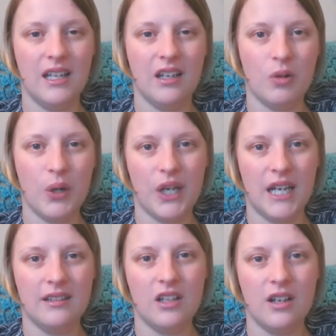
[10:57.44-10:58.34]
quirky
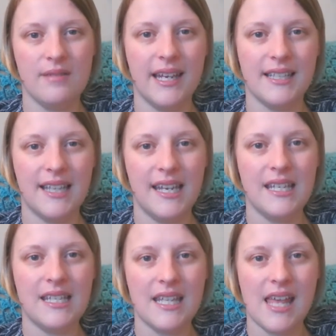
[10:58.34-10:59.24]
little colour makes
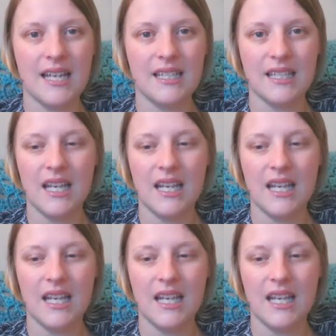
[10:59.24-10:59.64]
into that.